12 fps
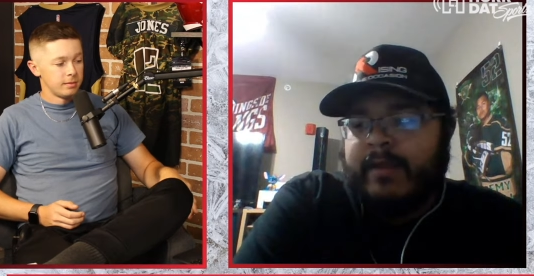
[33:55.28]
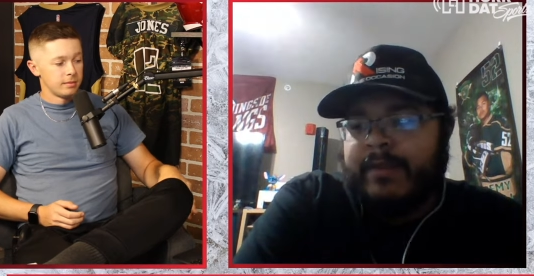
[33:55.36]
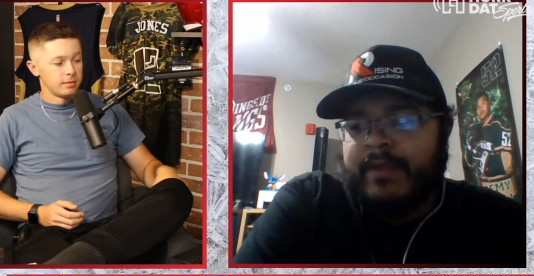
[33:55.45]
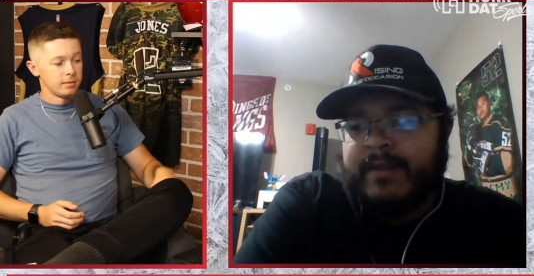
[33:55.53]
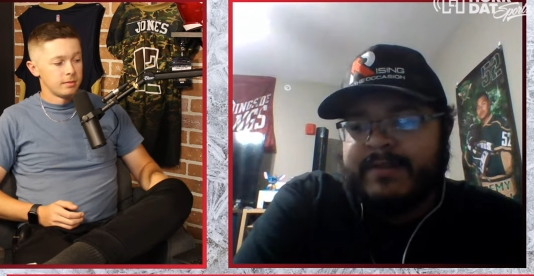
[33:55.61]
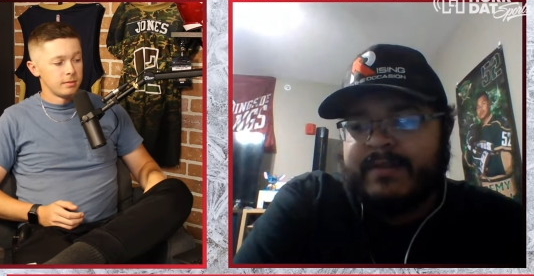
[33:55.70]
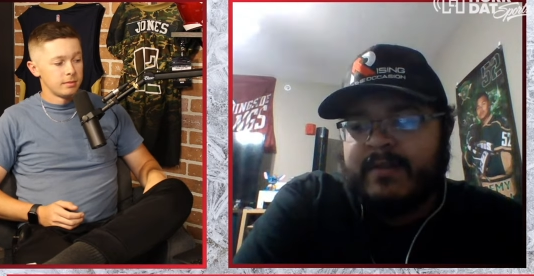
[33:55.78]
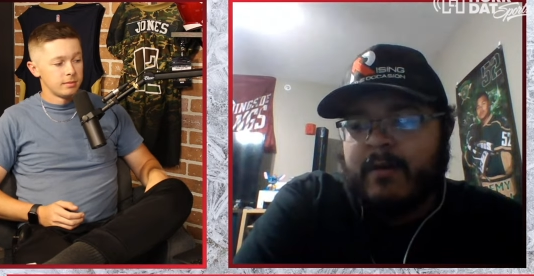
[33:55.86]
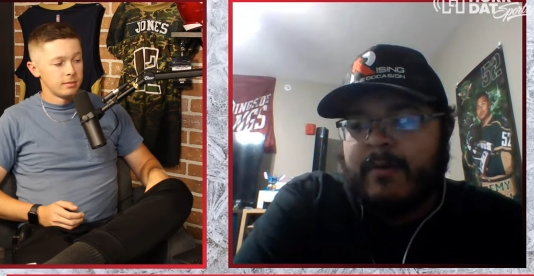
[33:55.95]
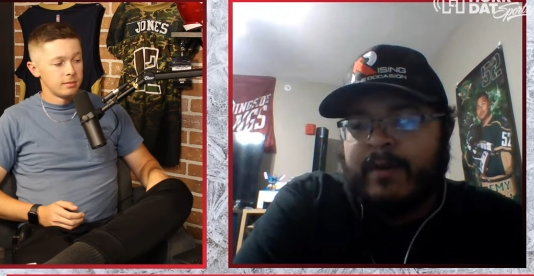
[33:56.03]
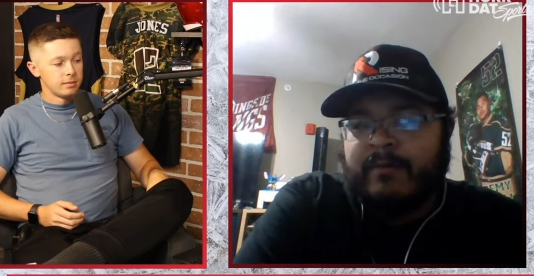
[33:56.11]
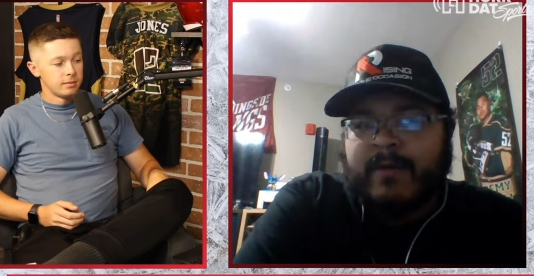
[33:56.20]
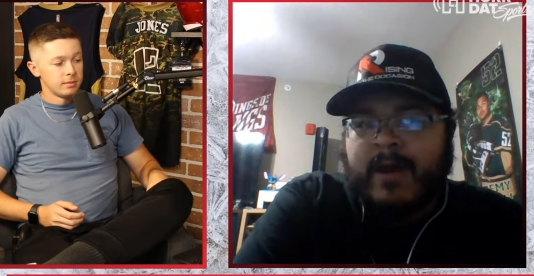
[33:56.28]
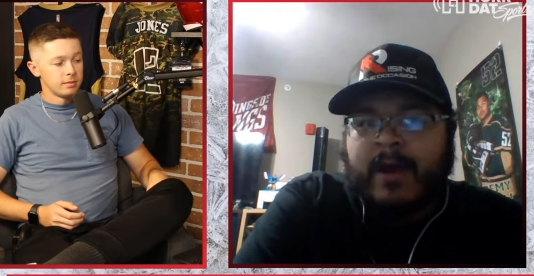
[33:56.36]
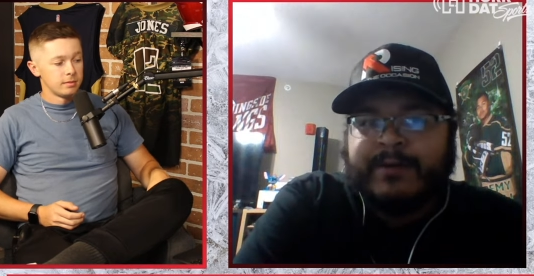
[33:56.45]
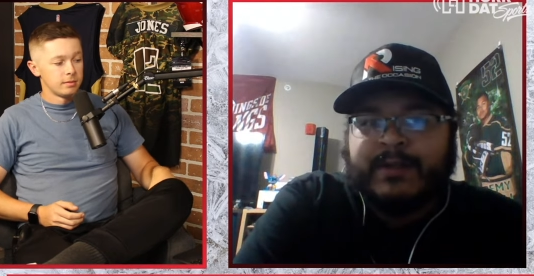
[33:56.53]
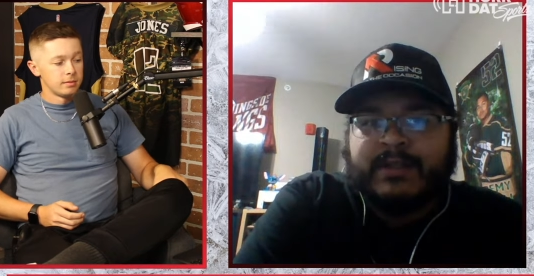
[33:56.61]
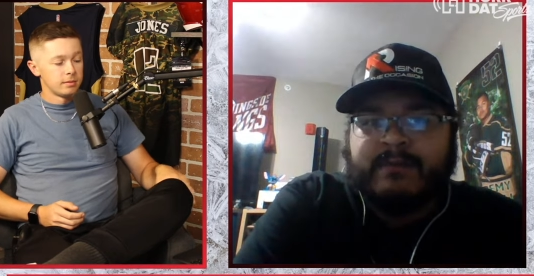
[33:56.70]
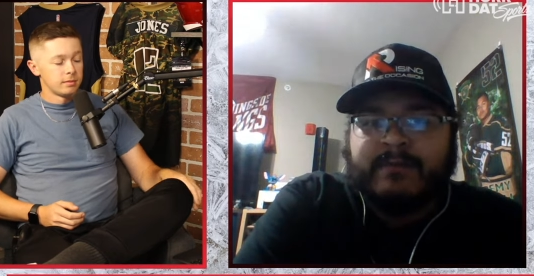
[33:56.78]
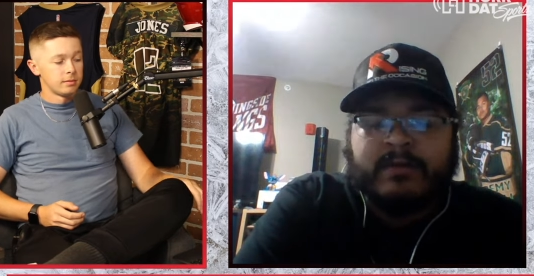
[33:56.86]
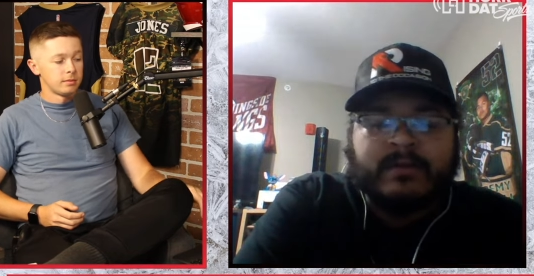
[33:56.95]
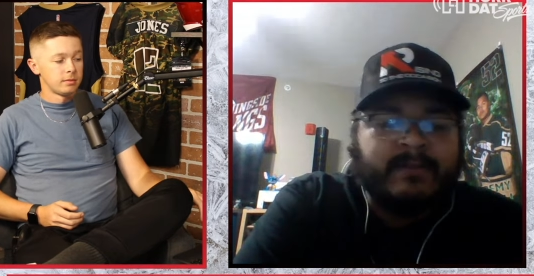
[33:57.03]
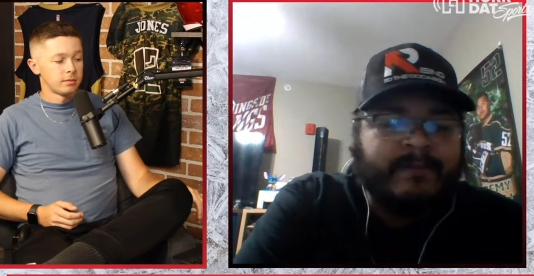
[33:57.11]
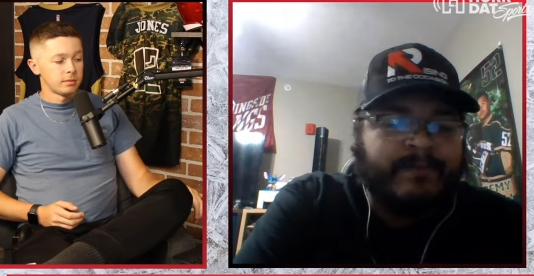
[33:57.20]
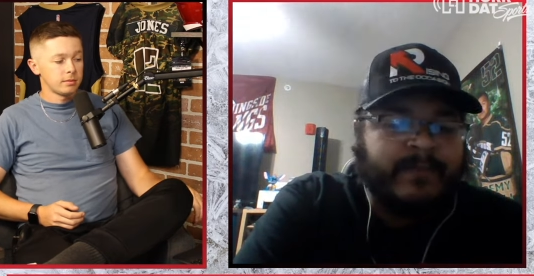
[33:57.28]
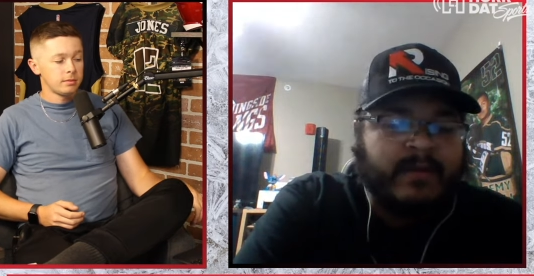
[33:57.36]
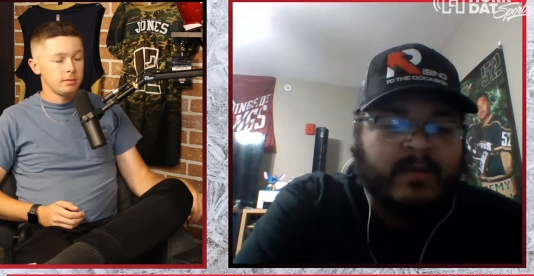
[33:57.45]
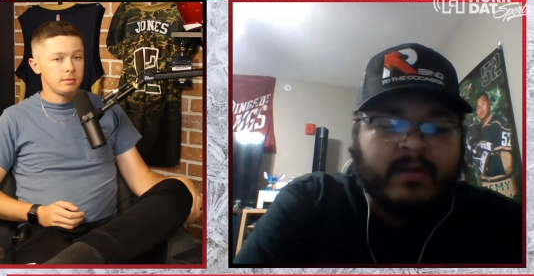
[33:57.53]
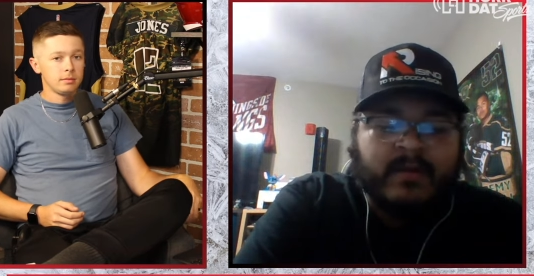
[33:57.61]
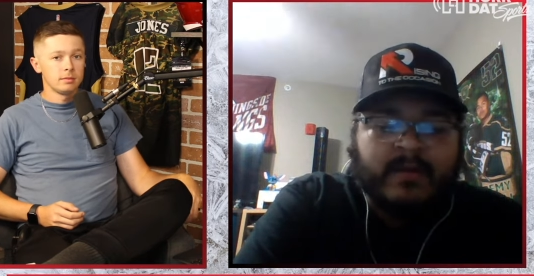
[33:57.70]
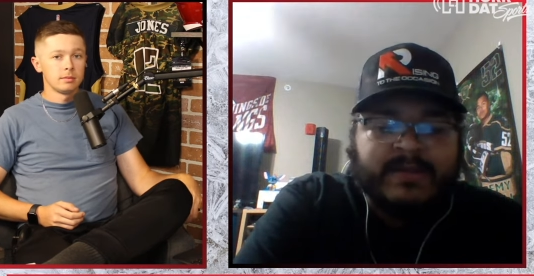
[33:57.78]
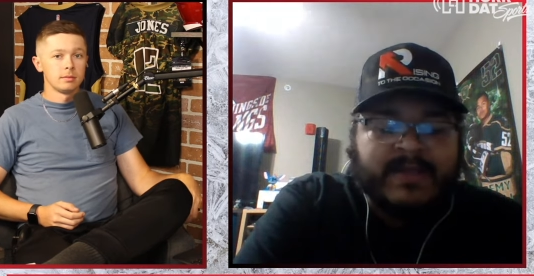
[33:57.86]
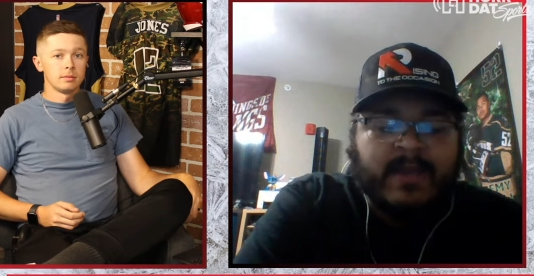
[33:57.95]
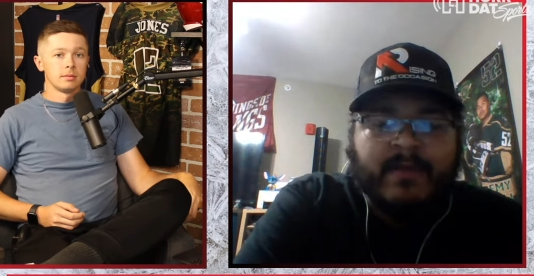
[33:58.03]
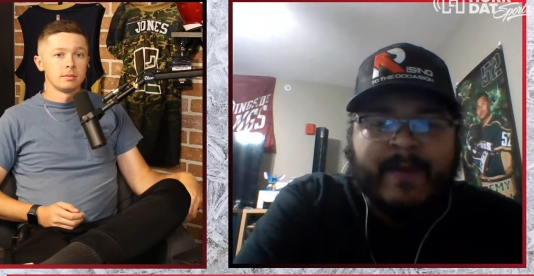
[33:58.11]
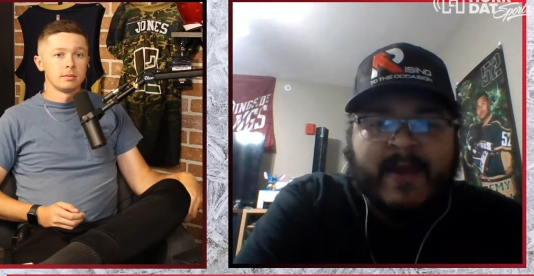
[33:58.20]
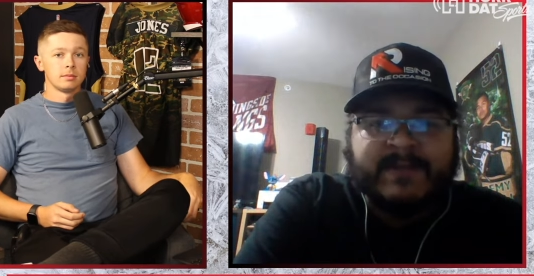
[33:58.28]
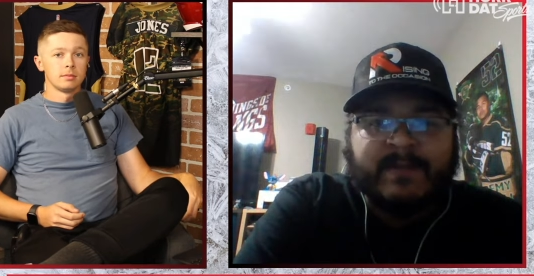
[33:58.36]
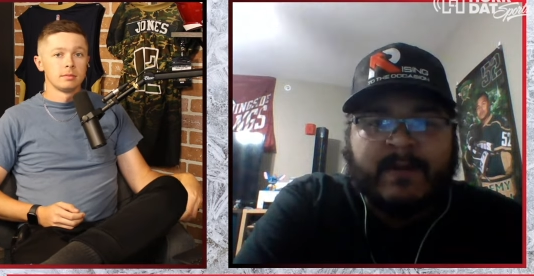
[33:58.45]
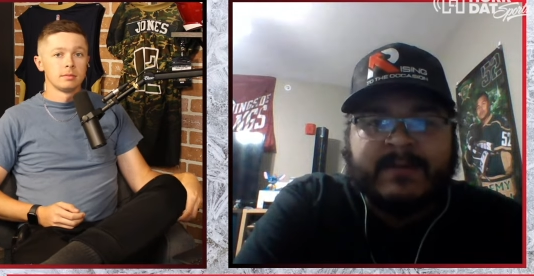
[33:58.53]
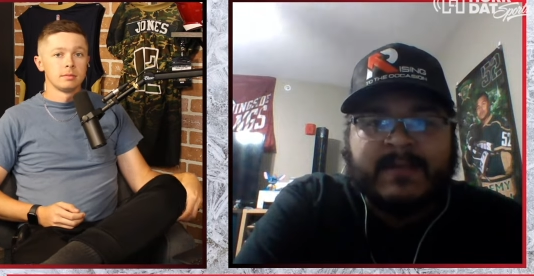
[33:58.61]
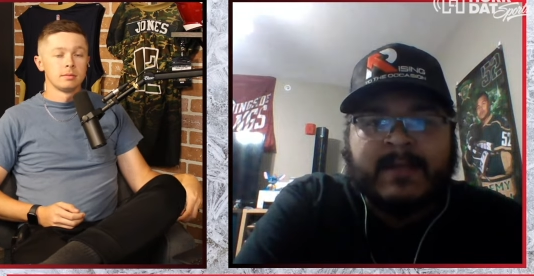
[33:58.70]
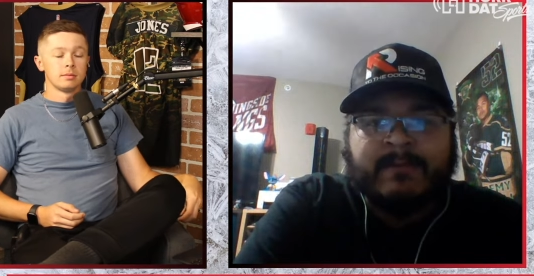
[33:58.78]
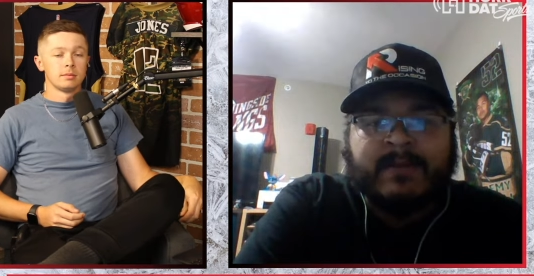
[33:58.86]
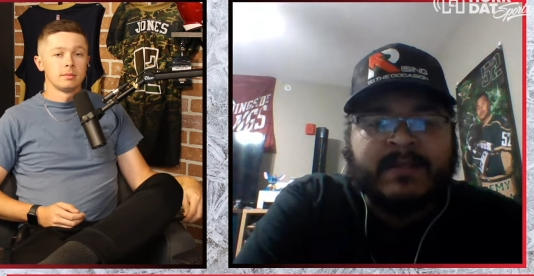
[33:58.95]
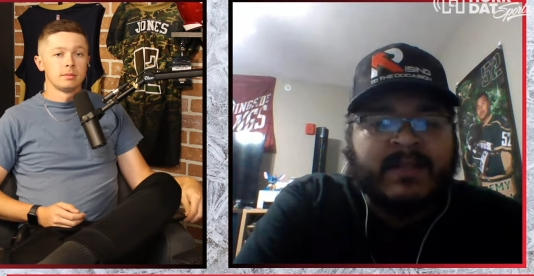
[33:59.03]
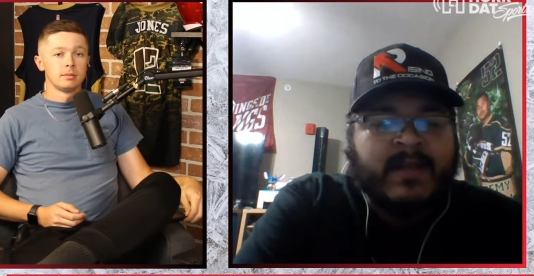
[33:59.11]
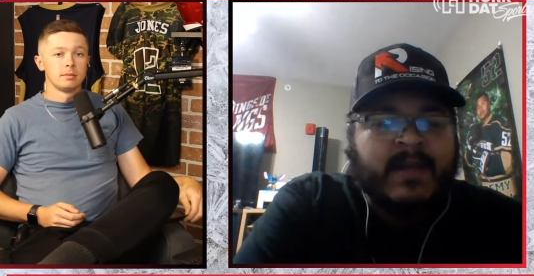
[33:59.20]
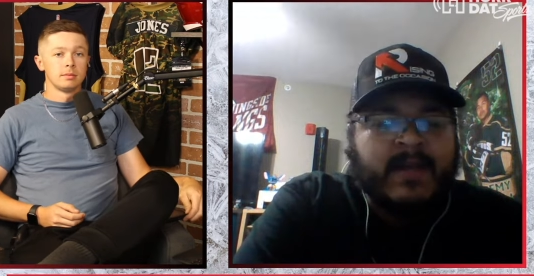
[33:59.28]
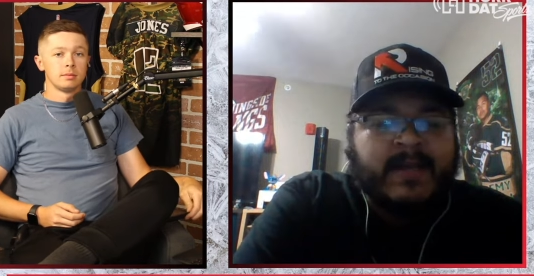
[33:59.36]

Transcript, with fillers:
Speaker 1: this going around just for saying the baseball team is